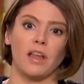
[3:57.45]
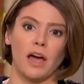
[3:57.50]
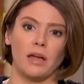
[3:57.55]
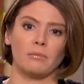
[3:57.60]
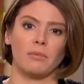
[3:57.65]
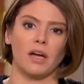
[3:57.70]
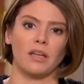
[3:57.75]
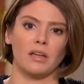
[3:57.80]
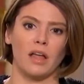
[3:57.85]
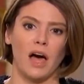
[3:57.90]

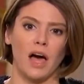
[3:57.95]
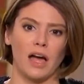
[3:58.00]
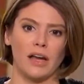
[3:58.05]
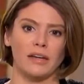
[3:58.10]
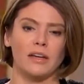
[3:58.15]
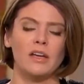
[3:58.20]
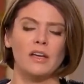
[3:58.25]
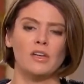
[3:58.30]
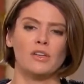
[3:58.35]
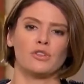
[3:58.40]
line by
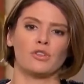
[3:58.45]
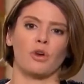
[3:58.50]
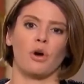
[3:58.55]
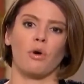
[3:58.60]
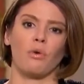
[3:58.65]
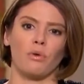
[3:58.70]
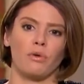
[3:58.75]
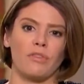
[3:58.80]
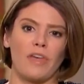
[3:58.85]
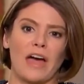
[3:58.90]
line.
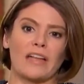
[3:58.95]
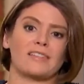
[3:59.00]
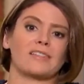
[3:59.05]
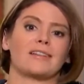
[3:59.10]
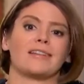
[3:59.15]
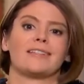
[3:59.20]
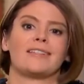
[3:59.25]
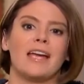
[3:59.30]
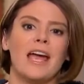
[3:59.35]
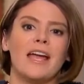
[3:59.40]
So that's
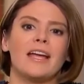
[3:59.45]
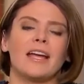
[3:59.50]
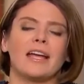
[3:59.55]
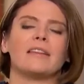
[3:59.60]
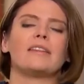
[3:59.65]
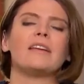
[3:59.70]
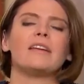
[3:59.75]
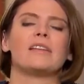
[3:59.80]
going to take at